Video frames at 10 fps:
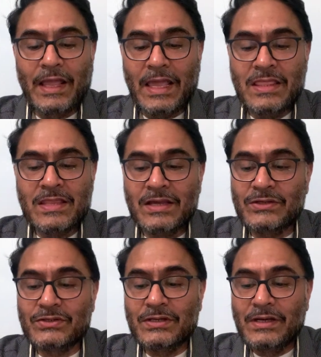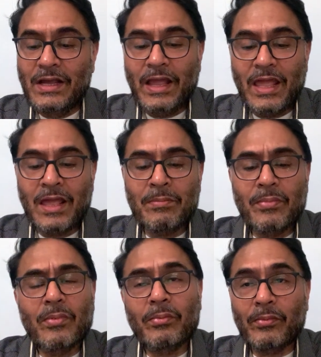In this, a
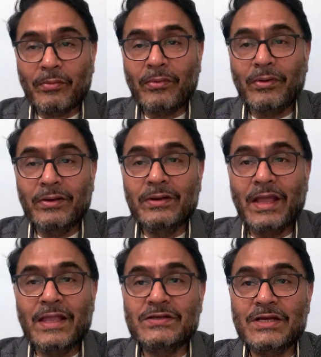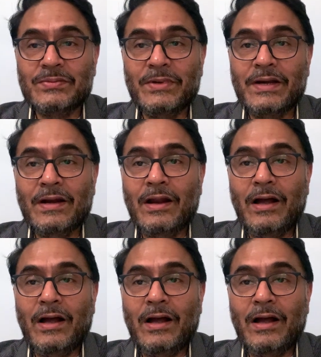judgment